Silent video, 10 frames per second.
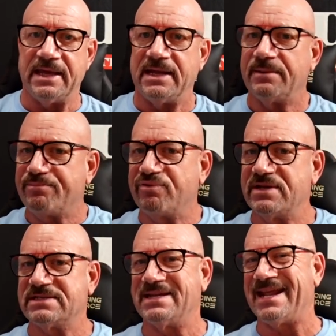in a
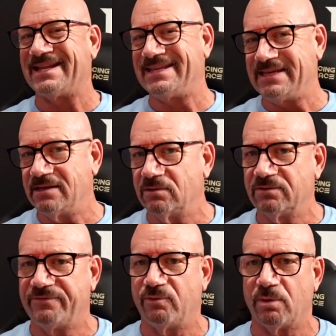prison that
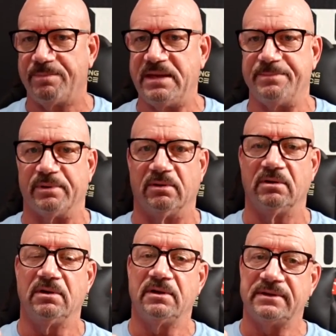killed four
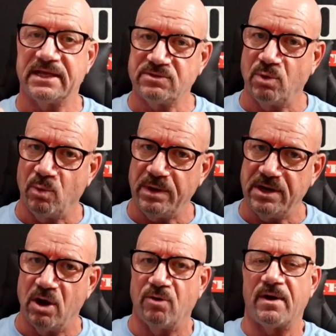people. That's what we
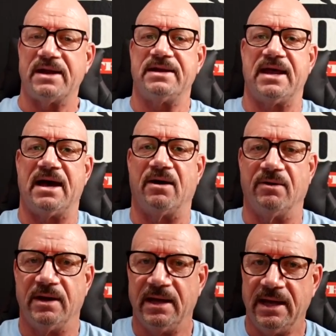know right
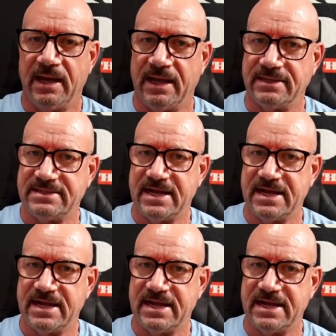now in